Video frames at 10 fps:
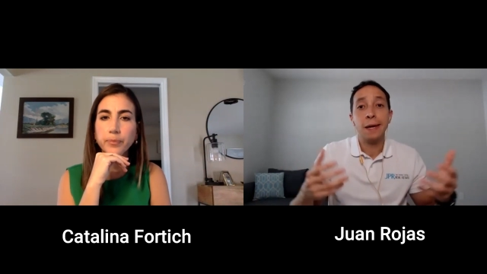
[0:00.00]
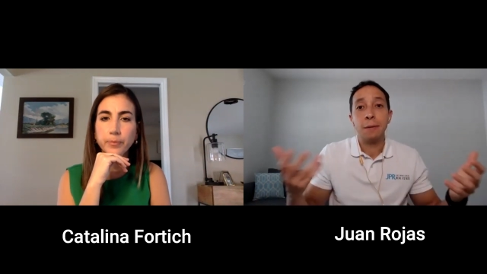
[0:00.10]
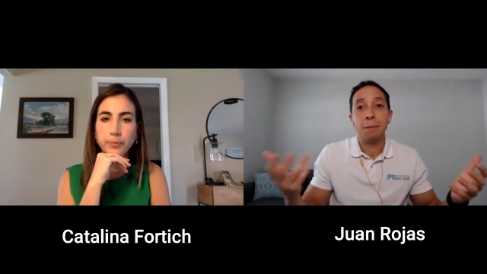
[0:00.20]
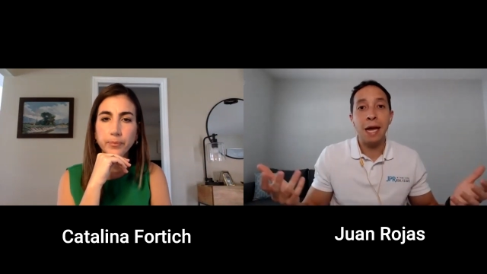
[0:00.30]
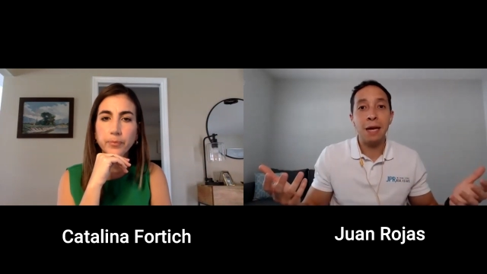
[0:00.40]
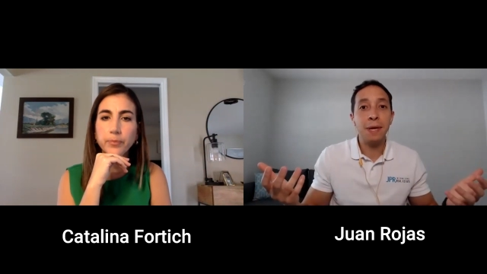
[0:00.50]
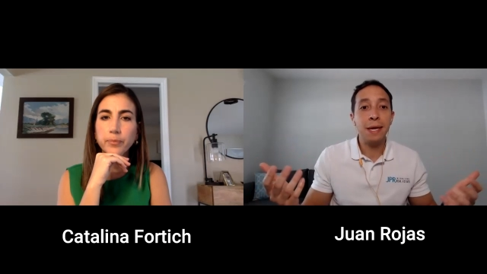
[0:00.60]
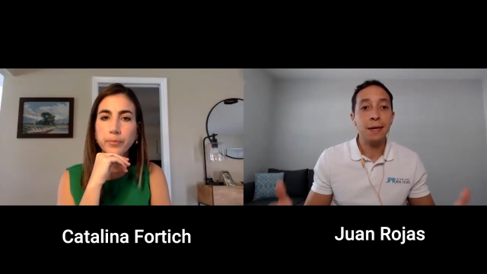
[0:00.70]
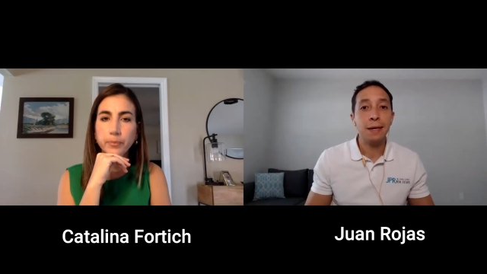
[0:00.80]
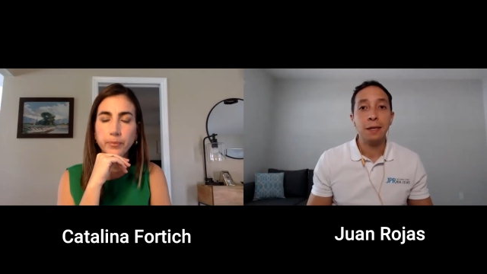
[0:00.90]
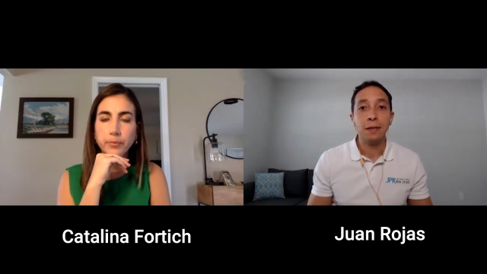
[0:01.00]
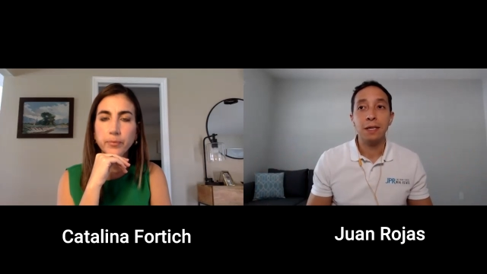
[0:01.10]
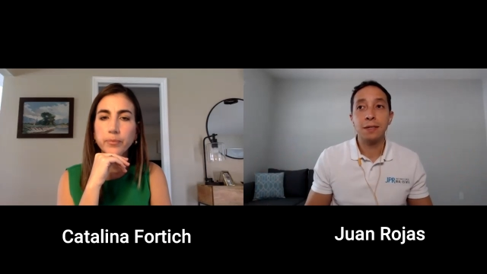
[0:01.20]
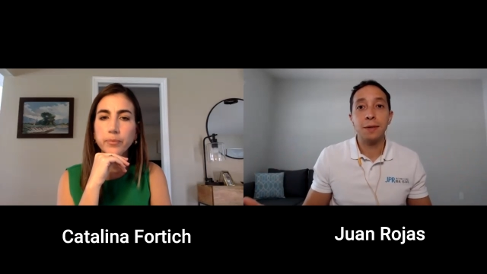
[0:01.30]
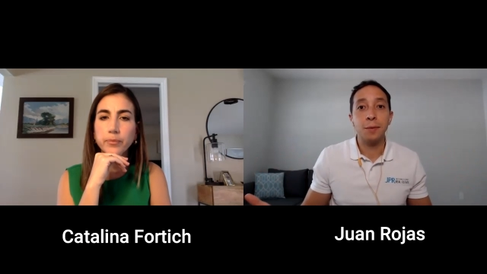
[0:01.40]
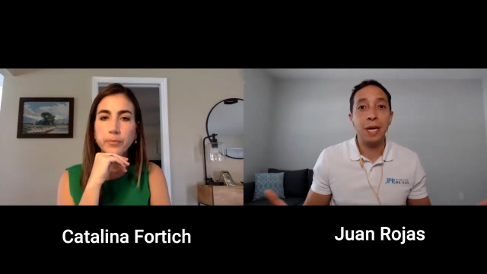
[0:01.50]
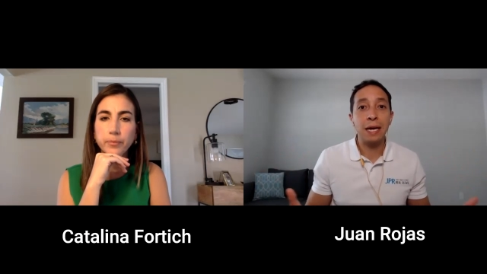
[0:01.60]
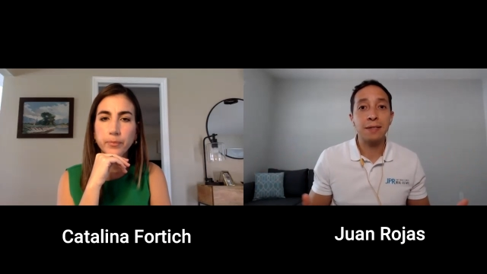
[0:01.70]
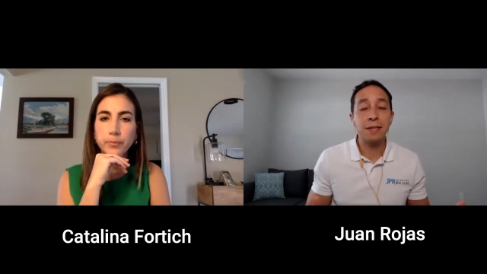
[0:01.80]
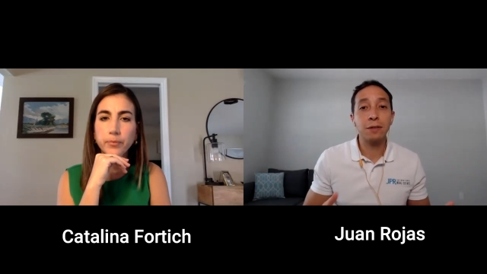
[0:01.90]
Speaker 1: maybe listen, we got to
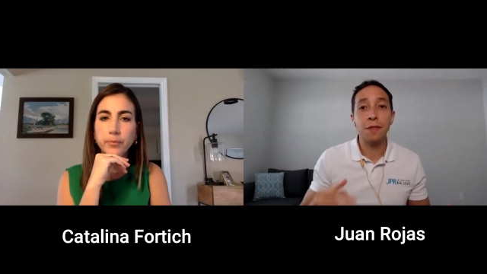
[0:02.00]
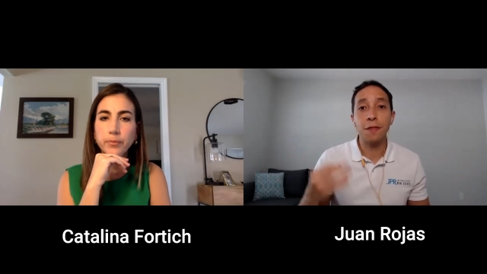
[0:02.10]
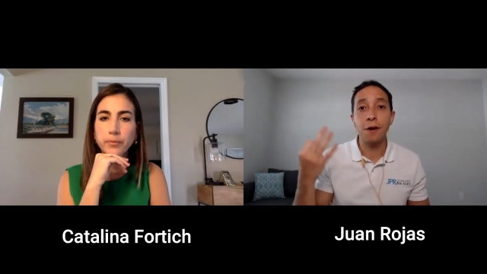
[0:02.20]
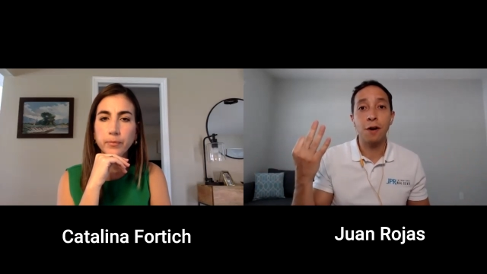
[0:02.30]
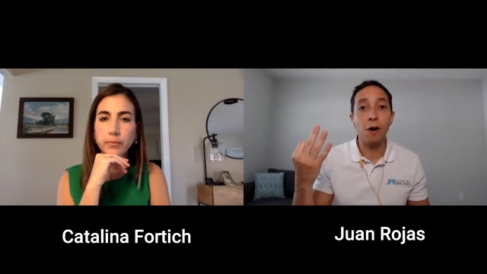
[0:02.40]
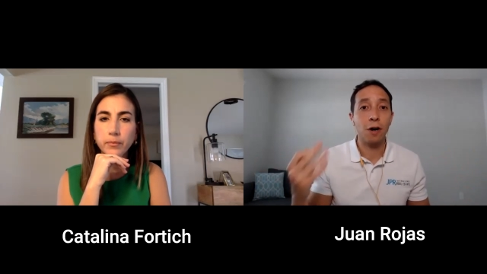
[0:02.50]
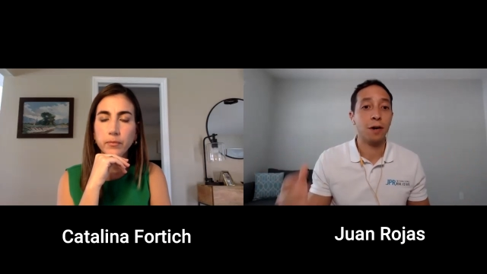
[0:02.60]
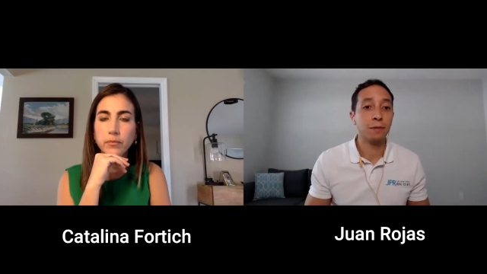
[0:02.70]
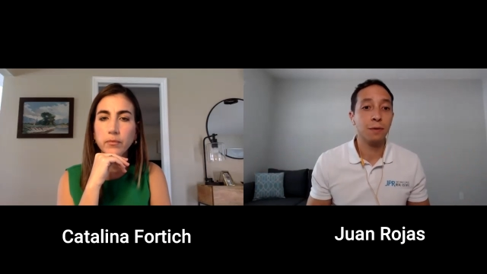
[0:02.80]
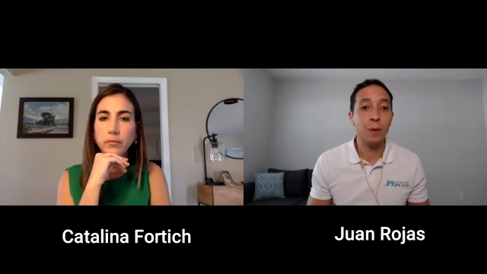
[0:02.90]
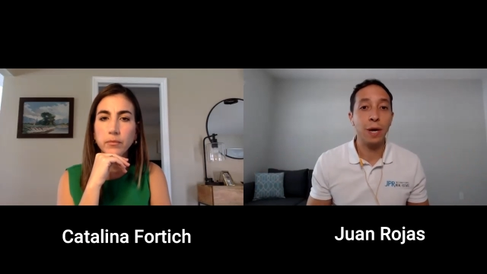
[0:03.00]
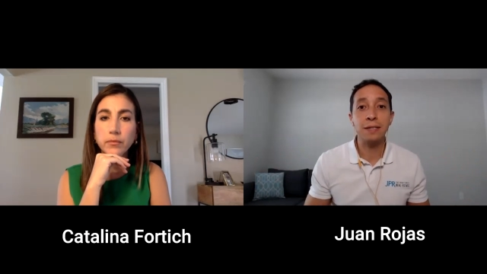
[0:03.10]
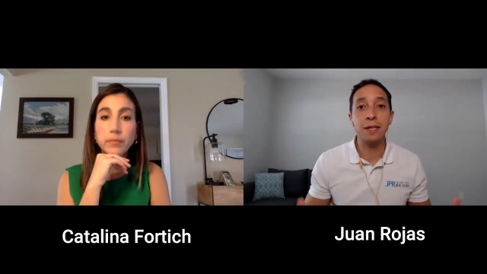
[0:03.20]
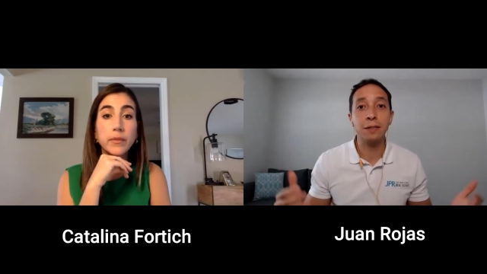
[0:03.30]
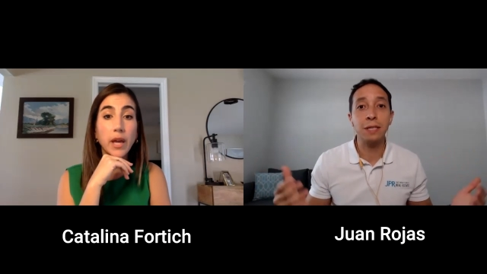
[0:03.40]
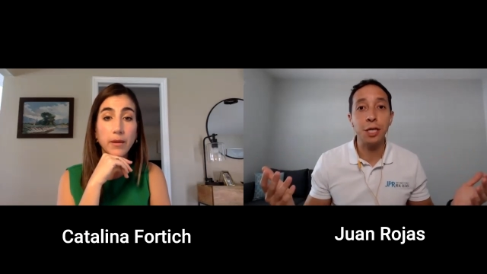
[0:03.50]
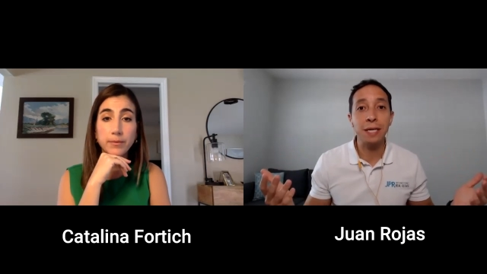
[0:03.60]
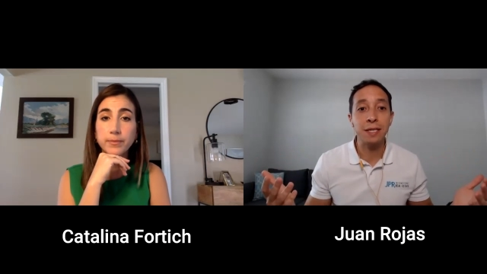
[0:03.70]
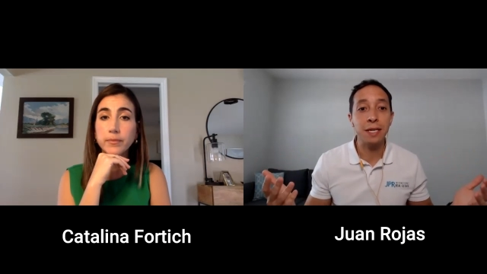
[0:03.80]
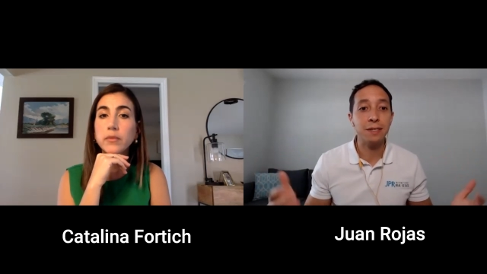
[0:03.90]
sell the third car, we got to sell the jet
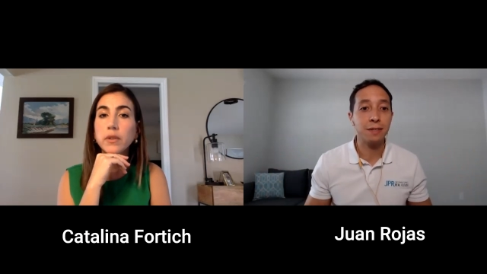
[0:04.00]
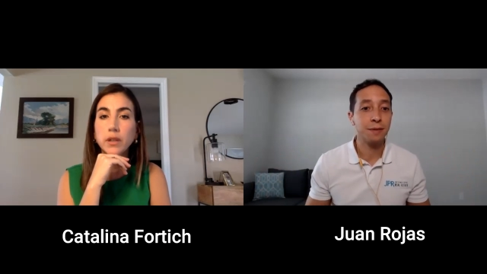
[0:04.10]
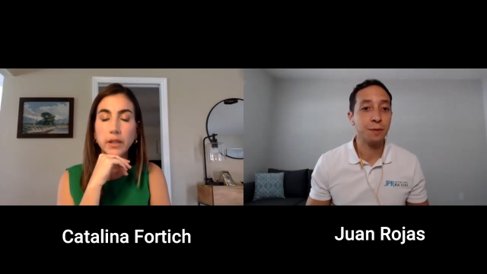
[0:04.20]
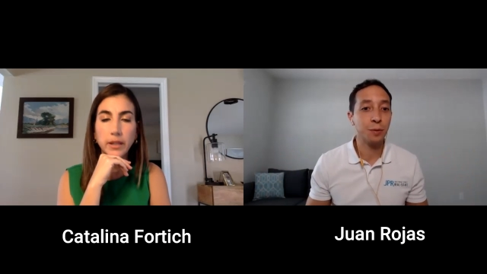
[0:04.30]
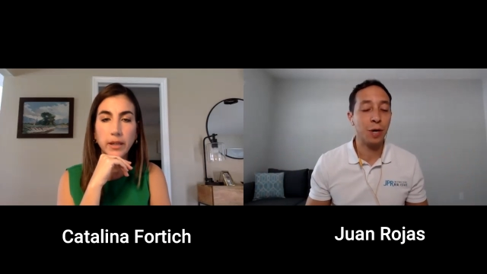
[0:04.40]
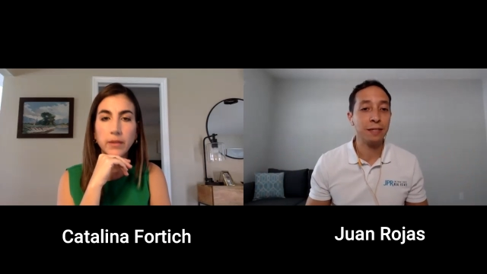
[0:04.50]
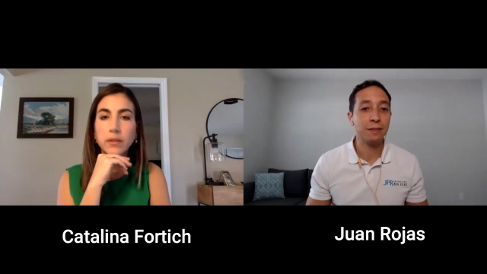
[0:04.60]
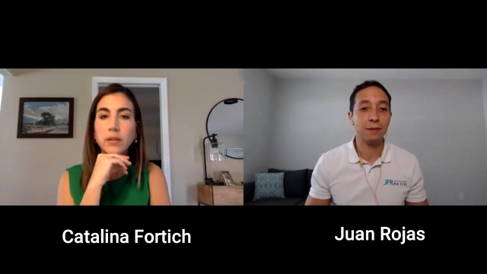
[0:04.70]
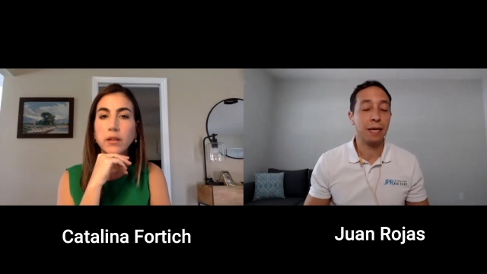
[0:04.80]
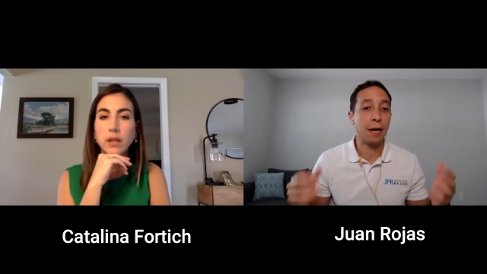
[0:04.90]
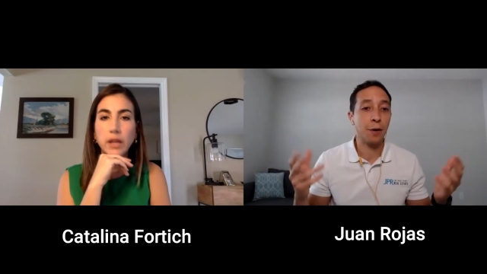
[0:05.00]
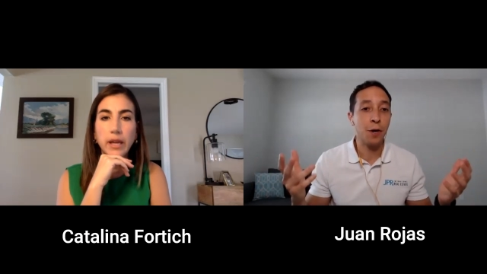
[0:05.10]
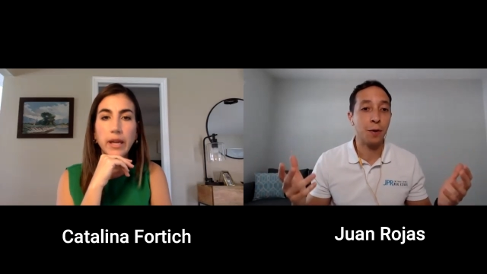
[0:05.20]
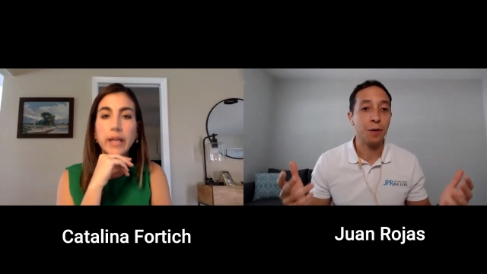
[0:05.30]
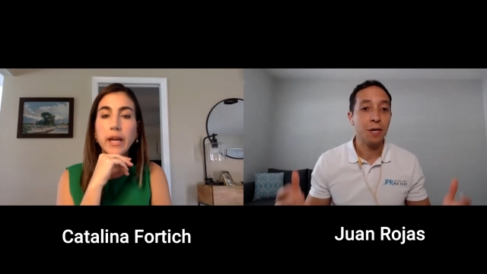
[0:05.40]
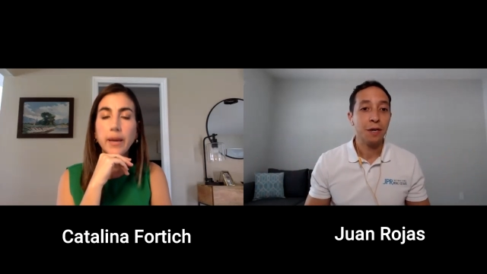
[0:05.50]
skis, yeah. right? I don't know. Yeah.